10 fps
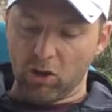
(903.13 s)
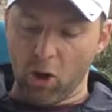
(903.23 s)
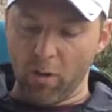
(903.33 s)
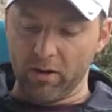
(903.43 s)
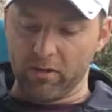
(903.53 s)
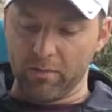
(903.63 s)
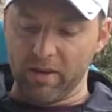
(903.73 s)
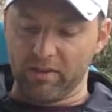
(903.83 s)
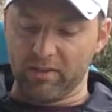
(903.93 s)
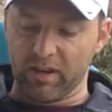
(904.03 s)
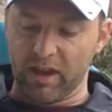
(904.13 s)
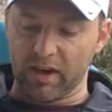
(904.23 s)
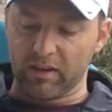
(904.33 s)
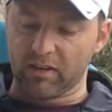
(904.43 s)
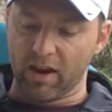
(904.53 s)
going to be sick,
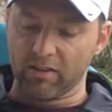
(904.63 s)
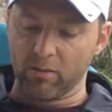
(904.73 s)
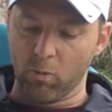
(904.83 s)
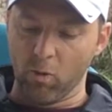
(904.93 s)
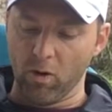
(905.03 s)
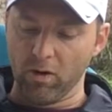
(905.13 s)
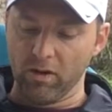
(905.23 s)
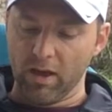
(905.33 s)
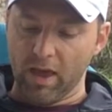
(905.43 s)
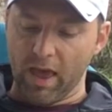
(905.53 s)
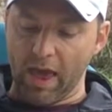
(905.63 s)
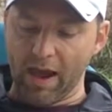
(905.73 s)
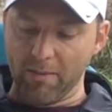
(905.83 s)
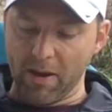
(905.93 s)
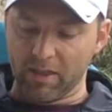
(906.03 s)
Tyson warned.
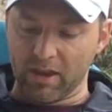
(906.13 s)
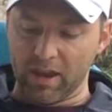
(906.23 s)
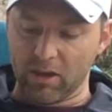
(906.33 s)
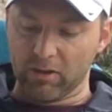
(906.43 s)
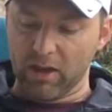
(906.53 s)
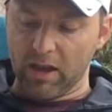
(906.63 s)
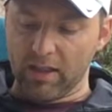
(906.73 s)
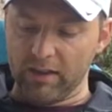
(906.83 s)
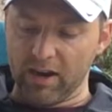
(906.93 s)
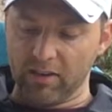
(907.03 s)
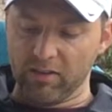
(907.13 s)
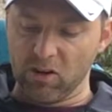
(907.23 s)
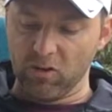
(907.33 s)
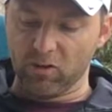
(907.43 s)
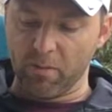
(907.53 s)
Annabeth, I yelled. Let Tyson
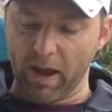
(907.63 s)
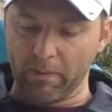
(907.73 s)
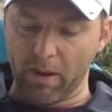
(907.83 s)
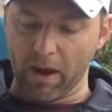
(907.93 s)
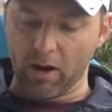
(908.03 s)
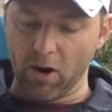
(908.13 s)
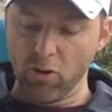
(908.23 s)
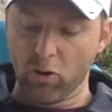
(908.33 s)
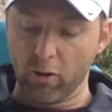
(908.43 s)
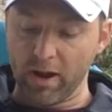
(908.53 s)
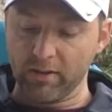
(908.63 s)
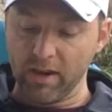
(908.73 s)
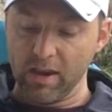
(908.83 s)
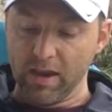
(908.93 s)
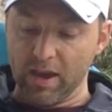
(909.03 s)
use your backpack. Are you
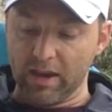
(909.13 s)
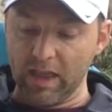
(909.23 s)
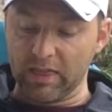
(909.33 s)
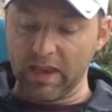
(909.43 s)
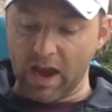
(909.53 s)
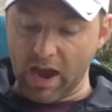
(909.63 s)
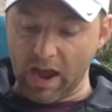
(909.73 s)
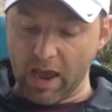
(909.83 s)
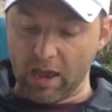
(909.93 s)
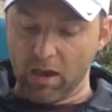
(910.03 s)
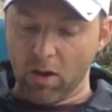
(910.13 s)
crazy? Get the eye.